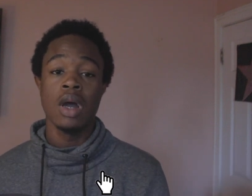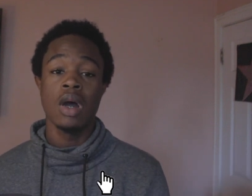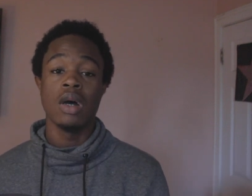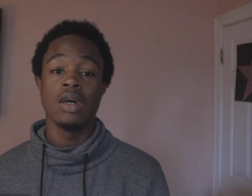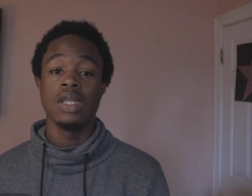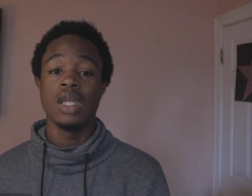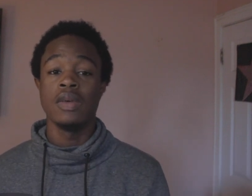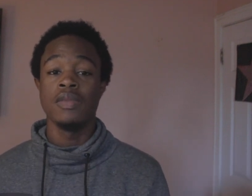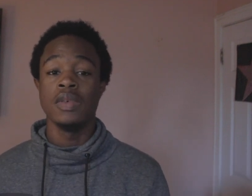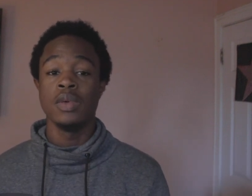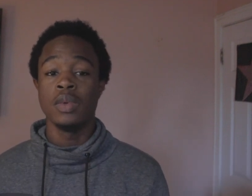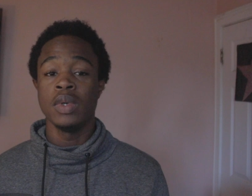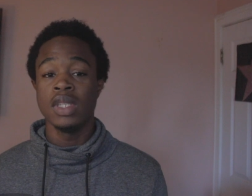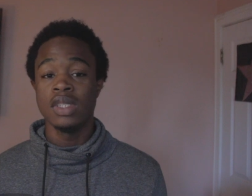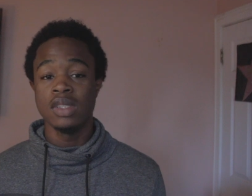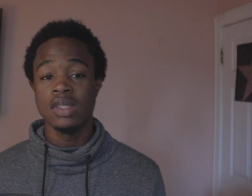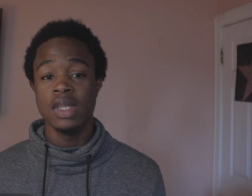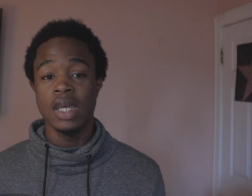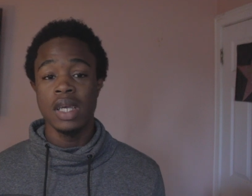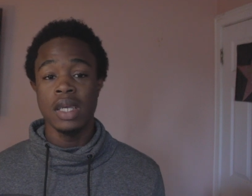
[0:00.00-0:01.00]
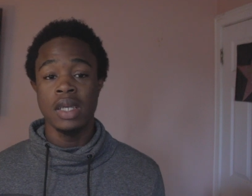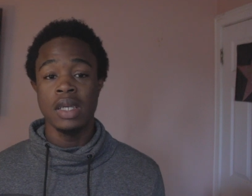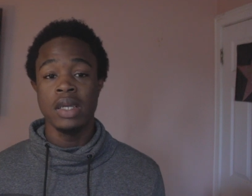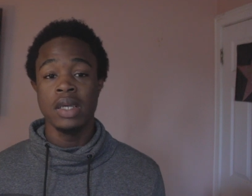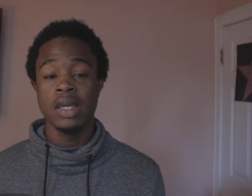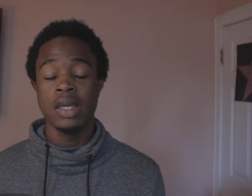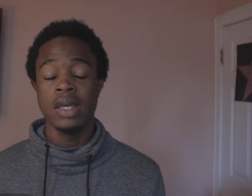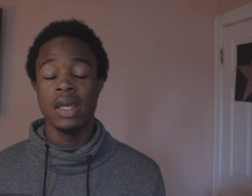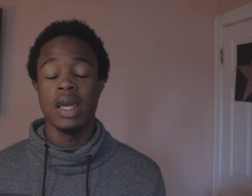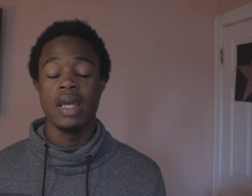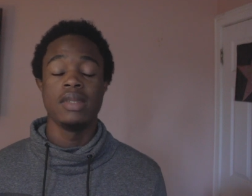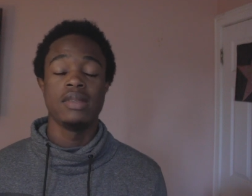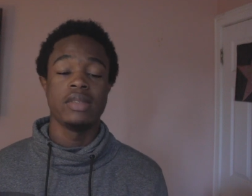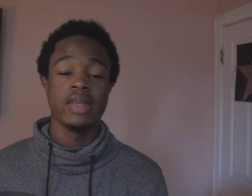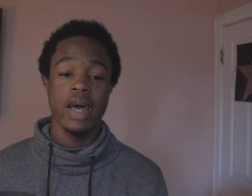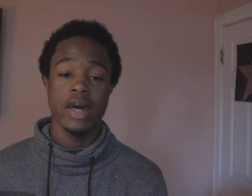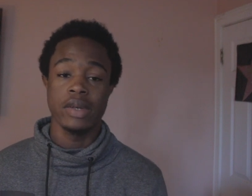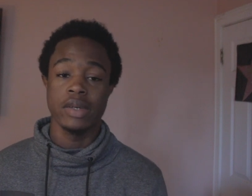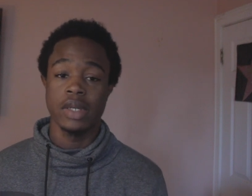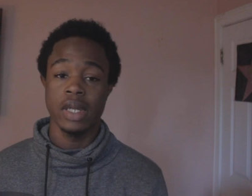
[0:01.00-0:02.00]
on every Wednesday and
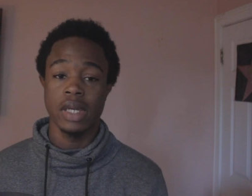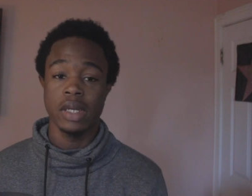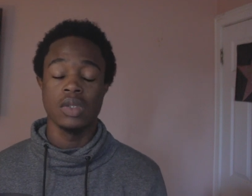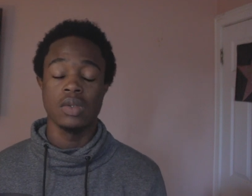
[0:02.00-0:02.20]
Saturday.